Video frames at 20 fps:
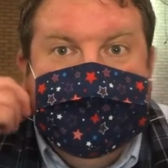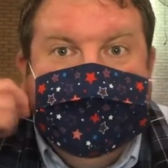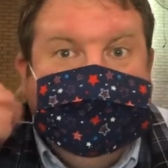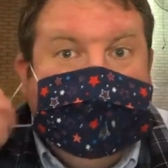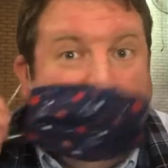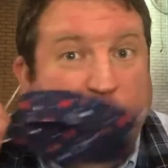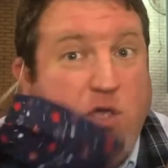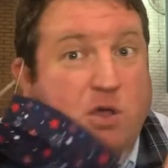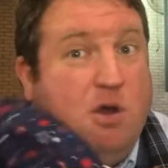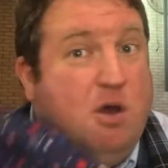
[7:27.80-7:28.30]

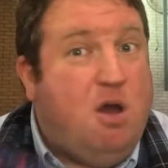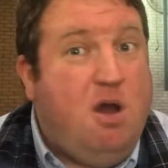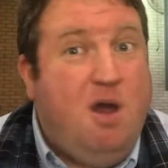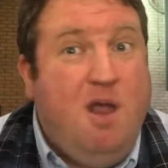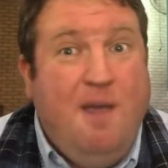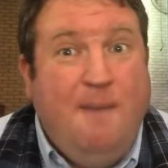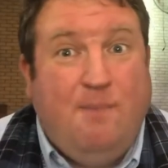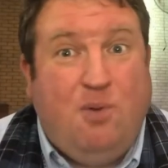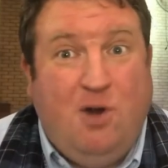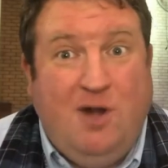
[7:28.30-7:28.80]
But you're
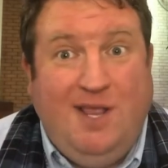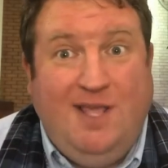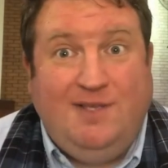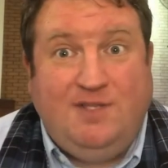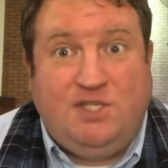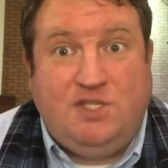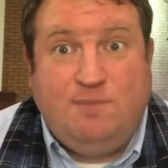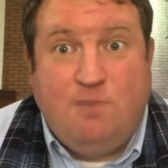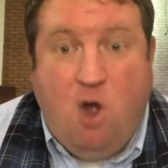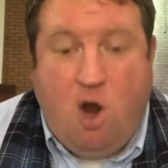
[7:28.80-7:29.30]
pretty
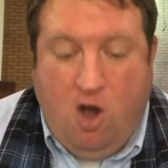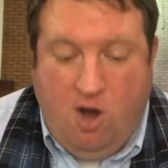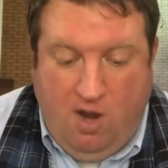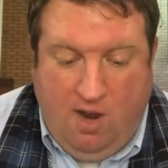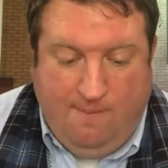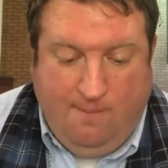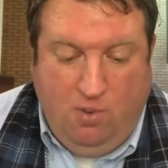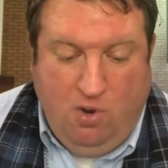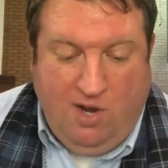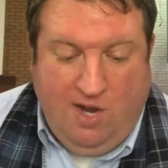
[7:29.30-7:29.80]
smart
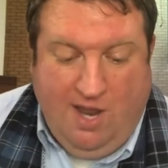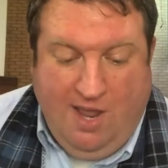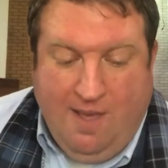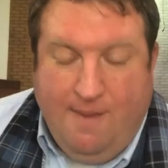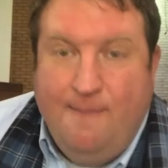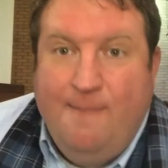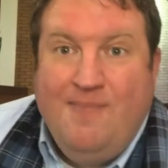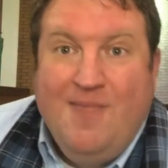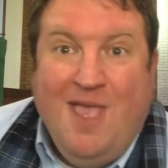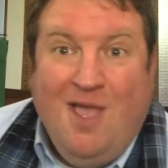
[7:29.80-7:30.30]
and pretty
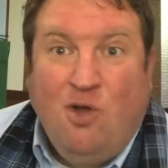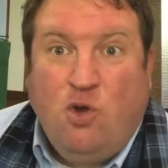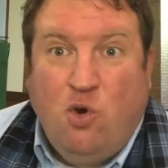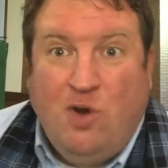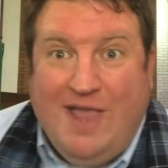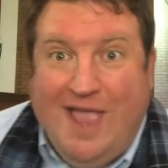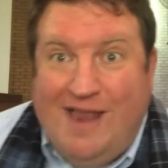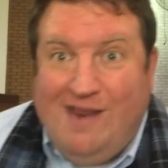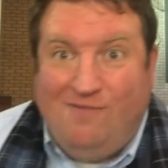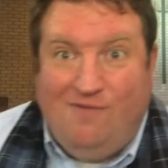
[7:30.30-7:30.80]

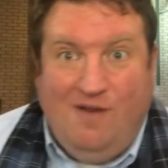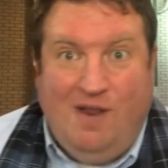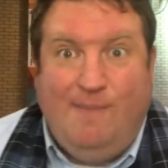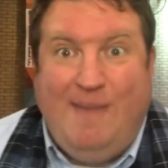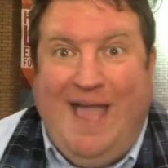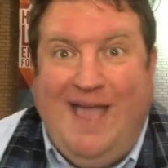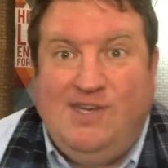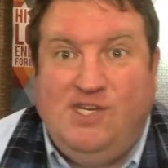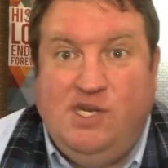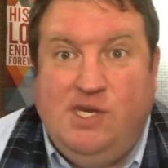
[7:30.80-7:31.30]
creative and
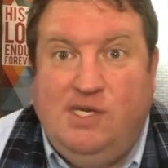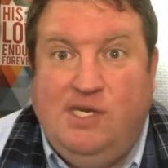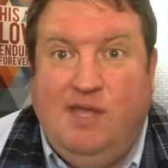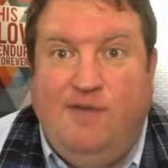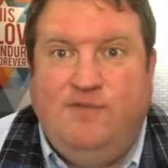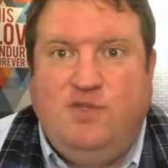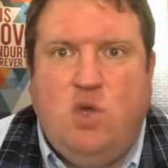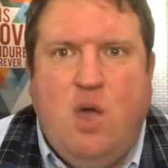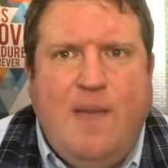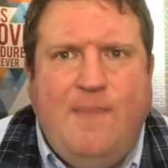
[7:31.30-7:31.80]

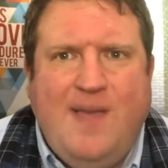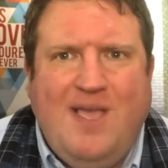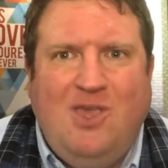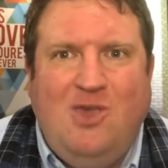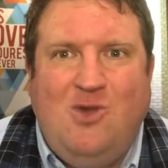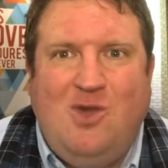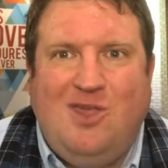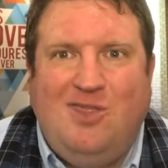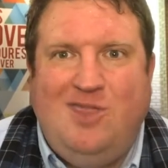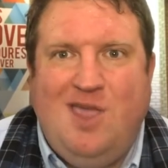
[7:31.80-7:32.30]
imaginative, so I bet
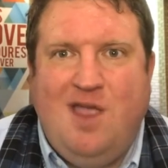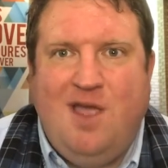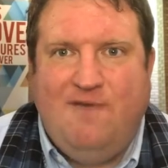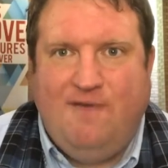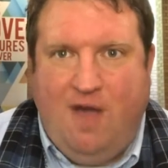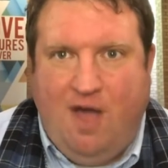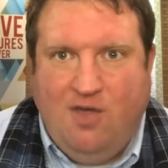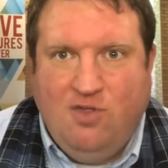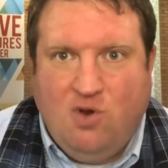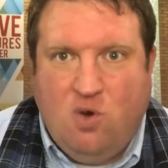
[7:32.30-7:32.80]
you can think of
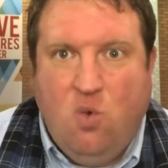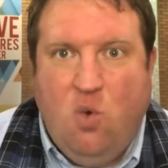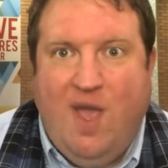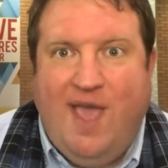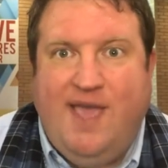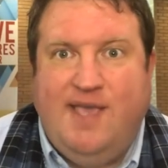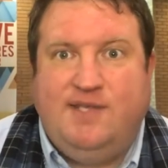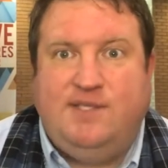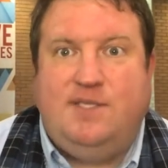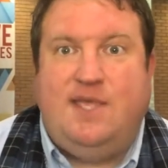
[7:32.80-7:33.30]
other
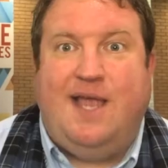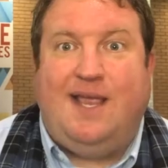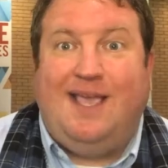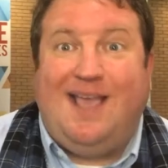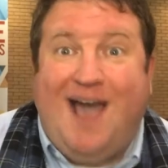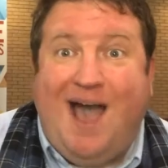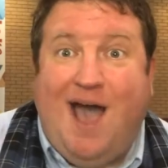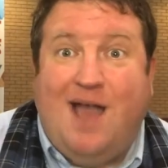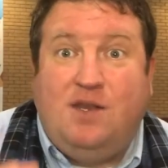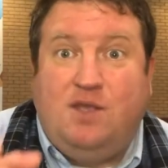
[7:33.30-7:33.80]
ways that
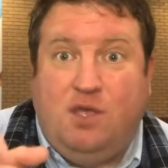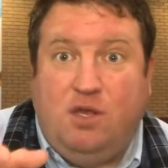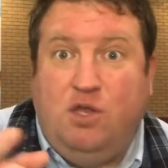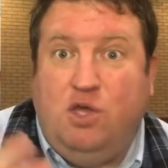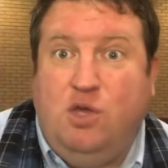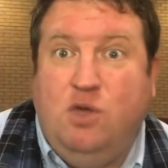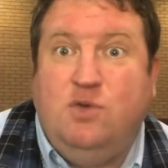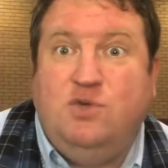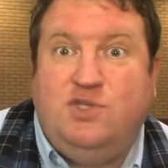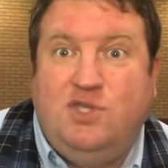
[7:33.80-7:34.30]
God could
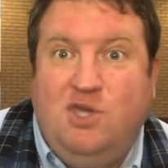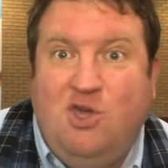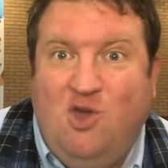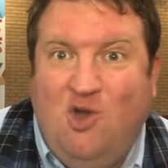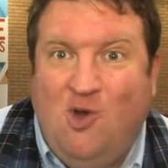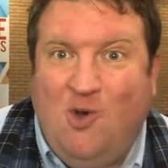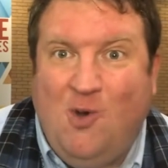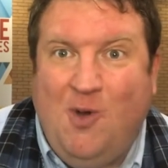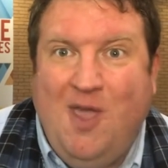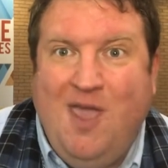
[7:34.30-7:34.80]
use
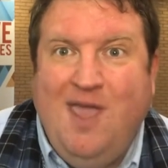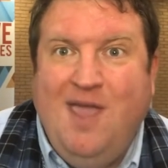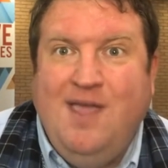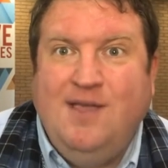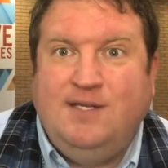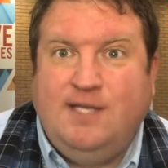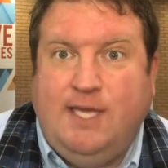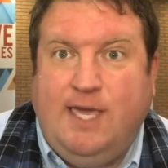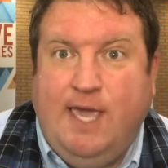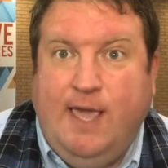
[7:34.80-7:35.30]
you
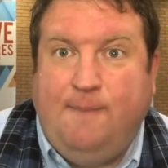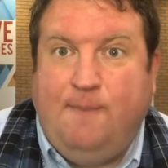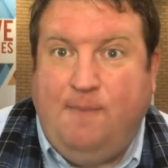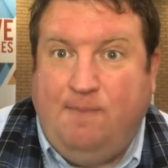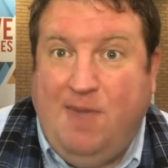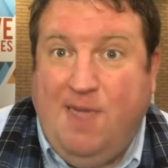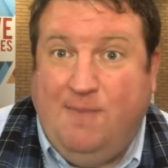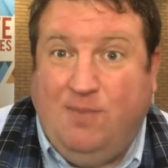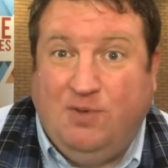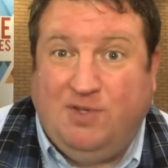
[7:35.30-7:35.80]
to keep
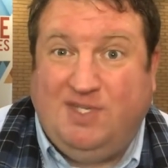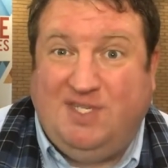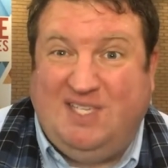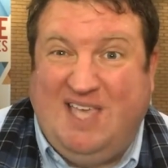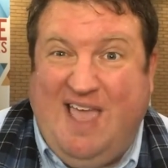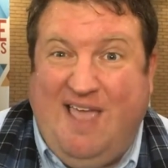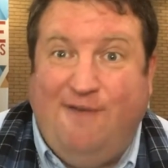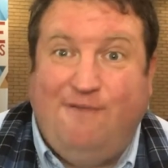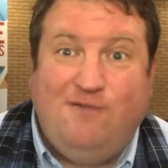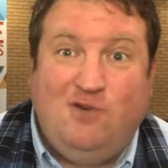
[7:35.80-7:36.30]
people
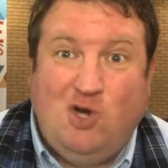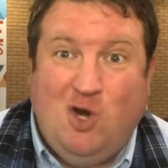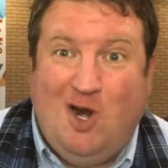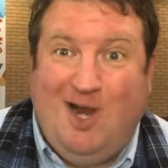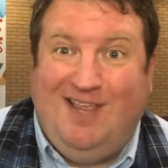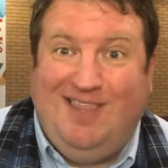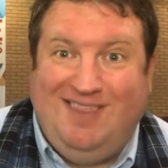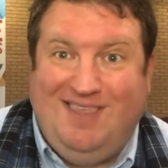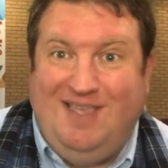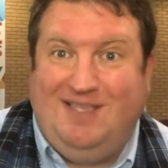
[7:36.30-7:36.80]
safe
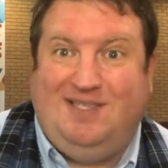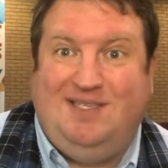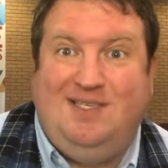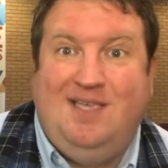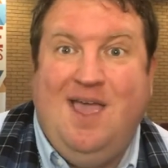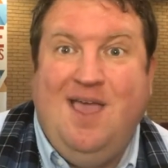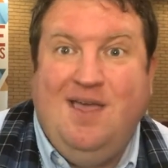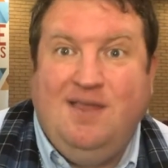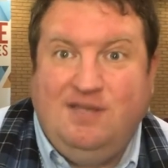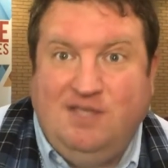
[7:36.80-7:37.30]
during this
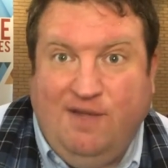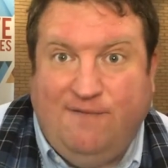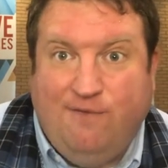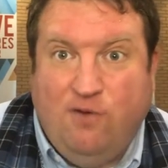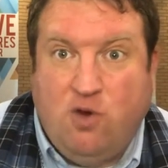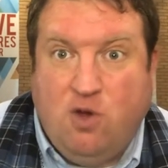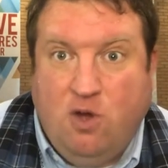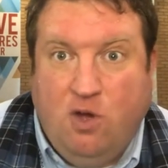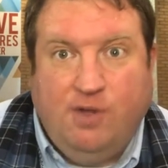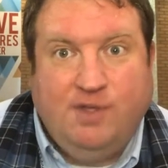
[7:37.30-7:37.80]

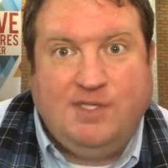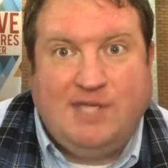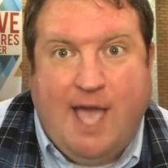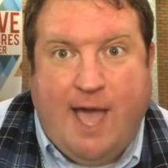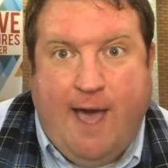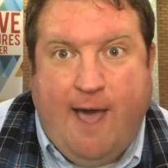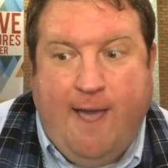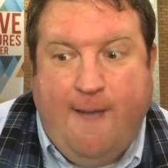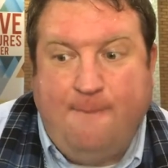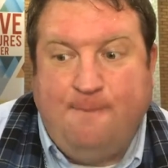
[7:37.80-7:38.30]
difficult
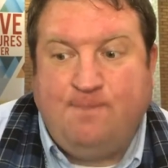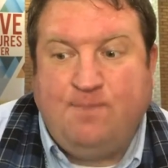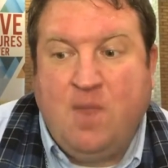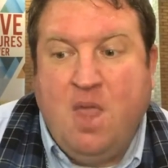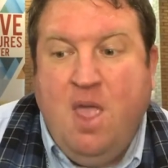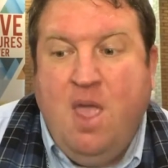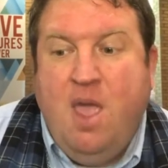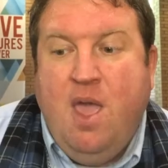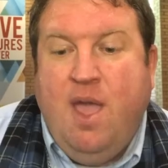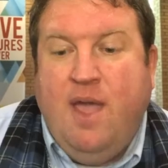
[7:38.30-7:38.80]
time.
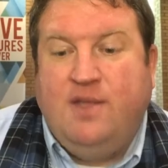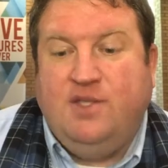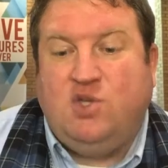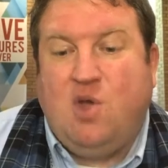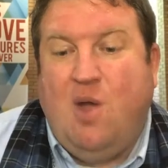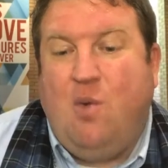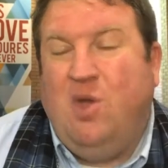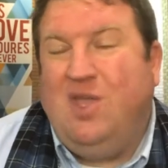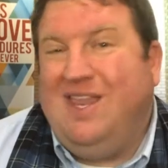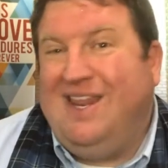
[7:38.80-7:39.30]
And so
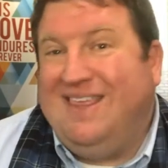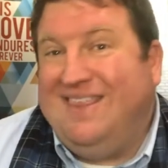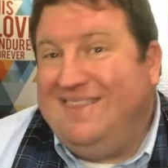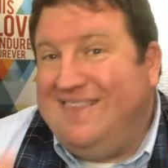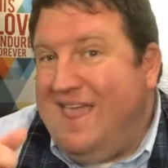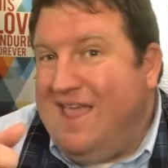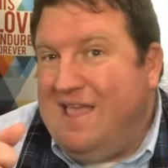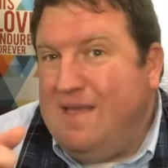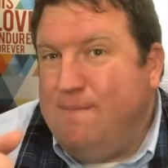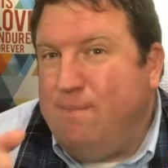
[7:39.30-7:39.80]
I want you to
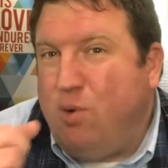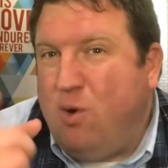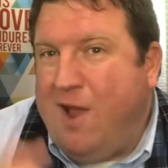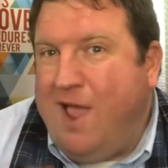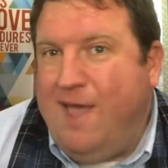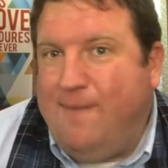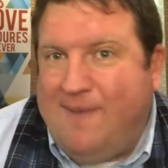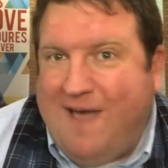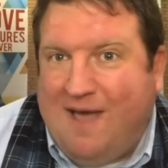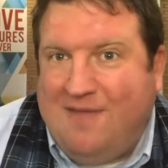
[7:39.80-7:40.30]
think and
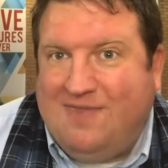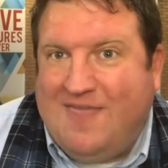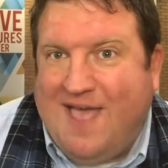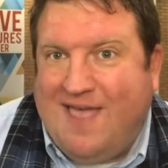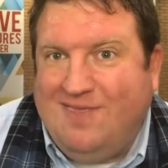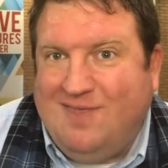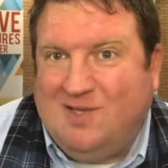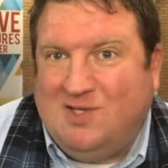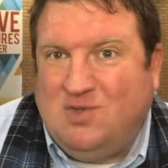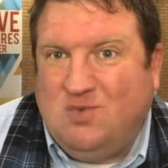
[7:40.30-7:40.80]
pray about
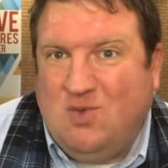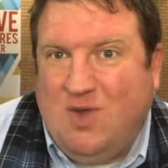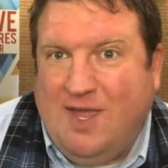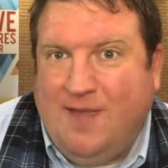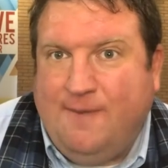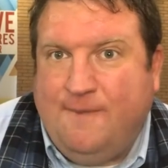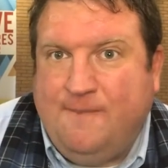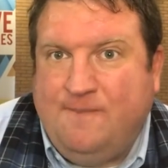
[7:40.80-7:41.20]
that this week.